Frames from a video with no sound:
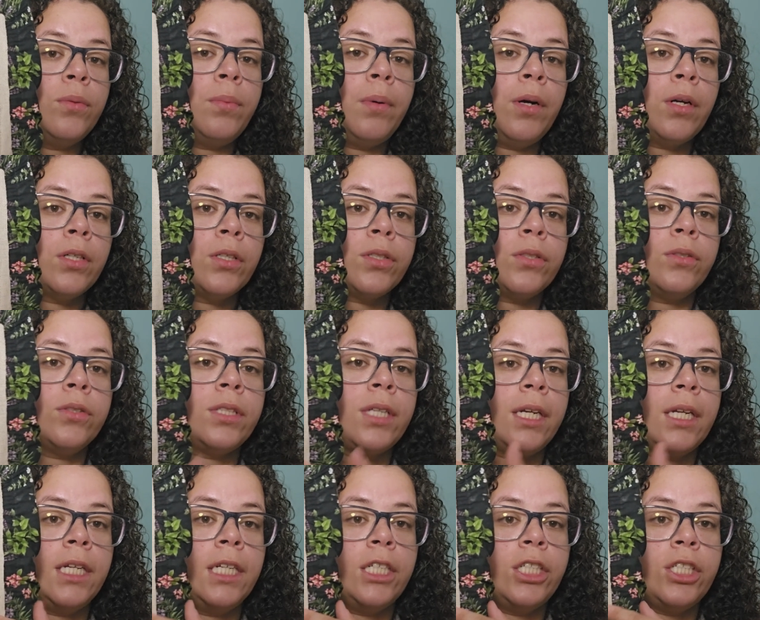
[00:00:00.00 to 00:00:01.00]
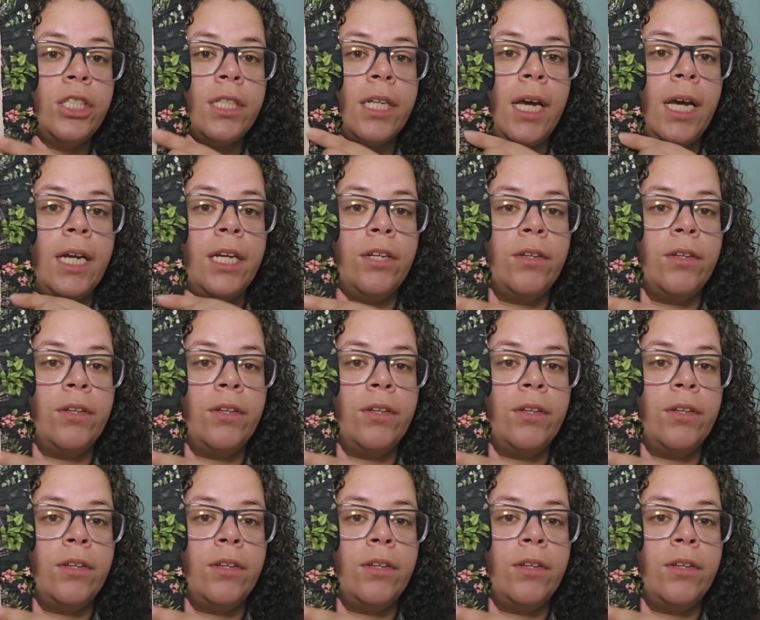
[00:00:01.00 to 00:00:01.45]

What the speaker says: partials on each side.